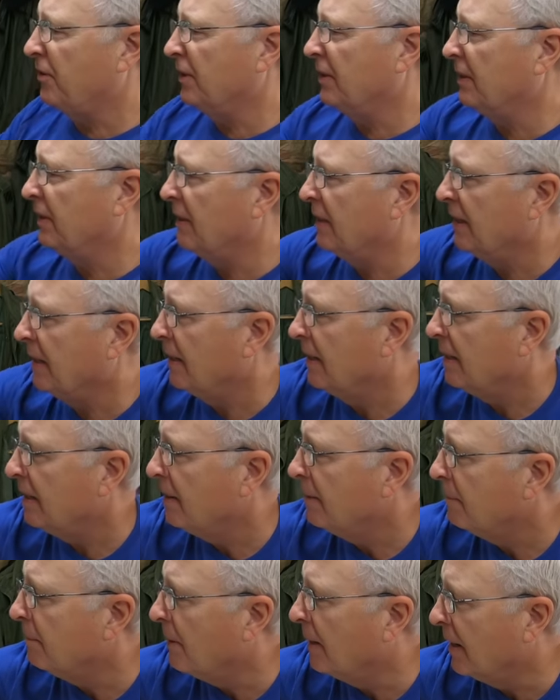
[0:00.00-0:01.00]
and
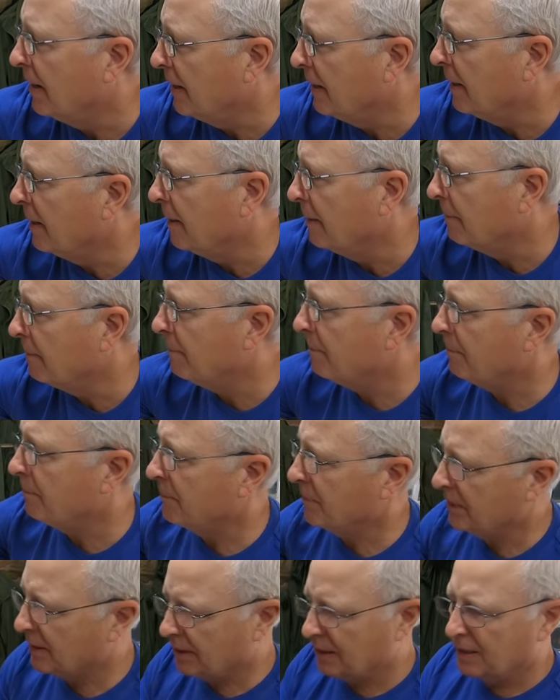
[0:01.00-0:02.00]
my
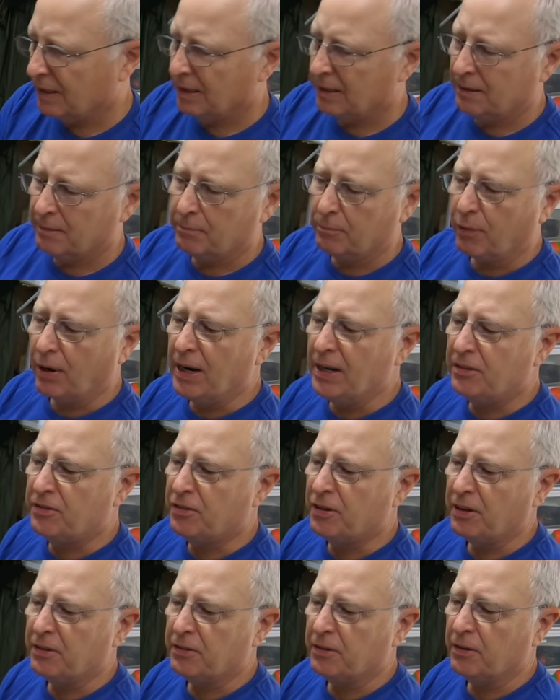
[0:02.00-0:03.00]
braid
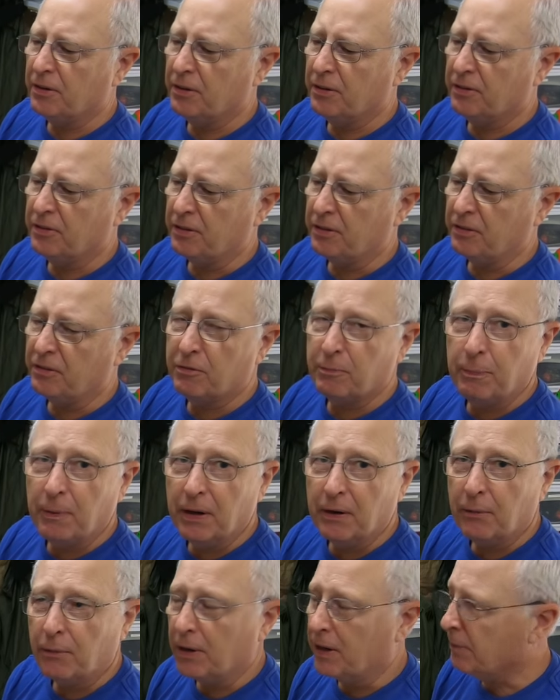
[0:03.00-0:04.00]
scissors and
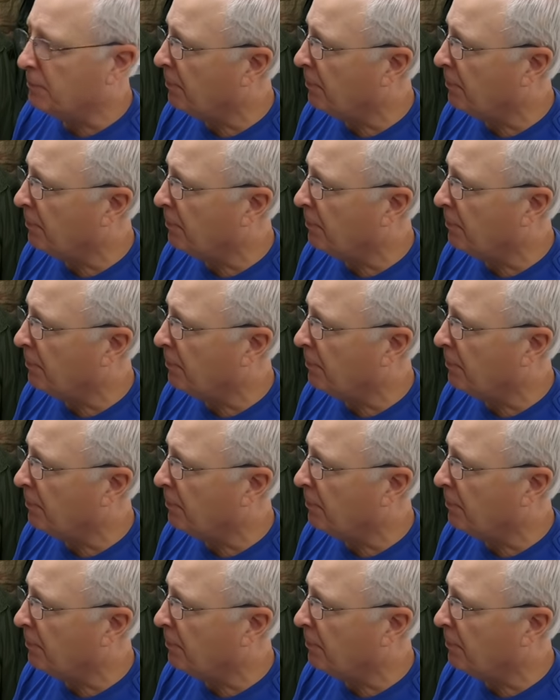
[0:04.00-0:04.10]
split ring